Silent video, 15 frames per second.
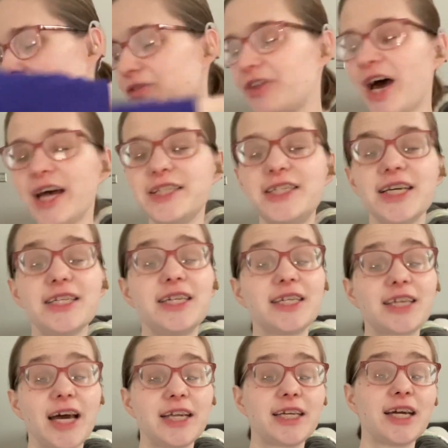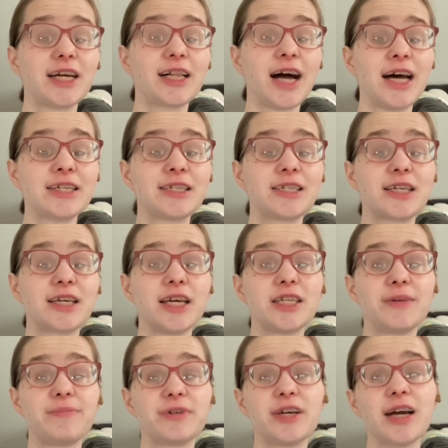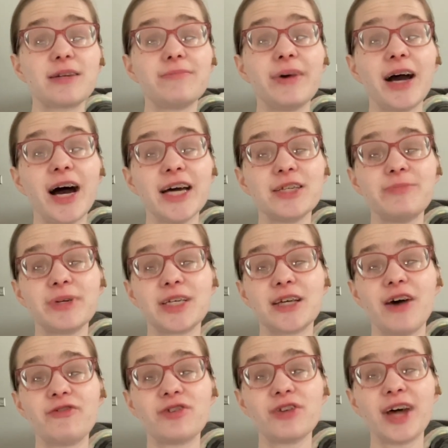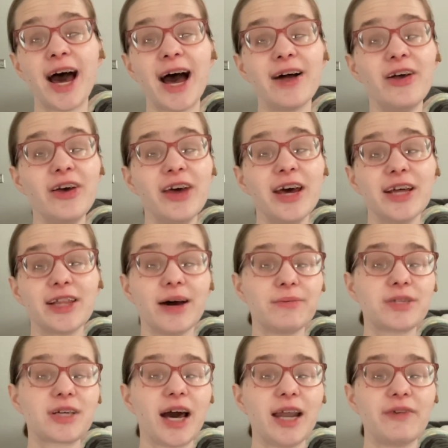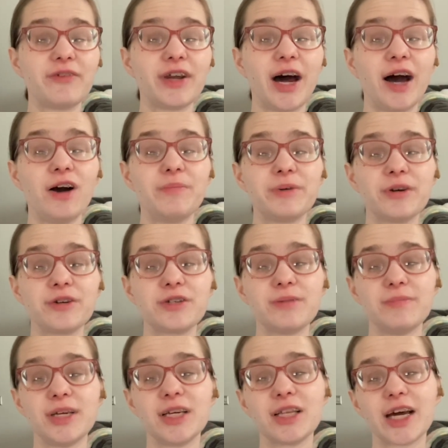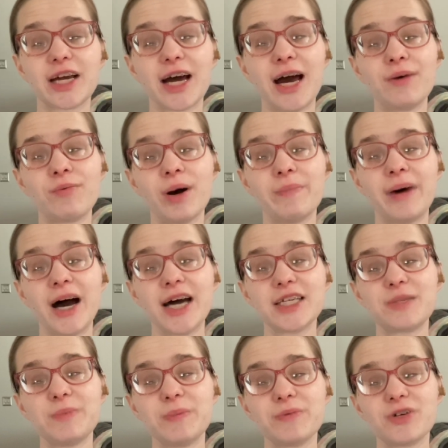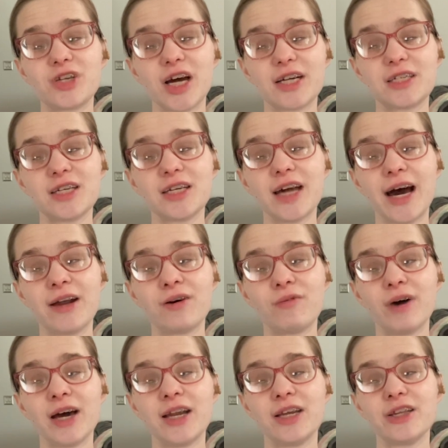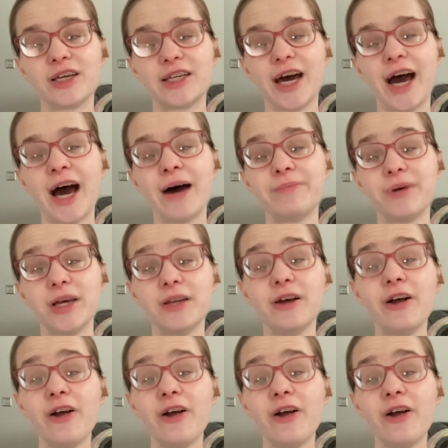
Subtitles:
I did decide to get glasses again to protect my eyes because after that was kind of an eye-opener to me. Like, I want my eyes to be protected. I don't want anything to happen.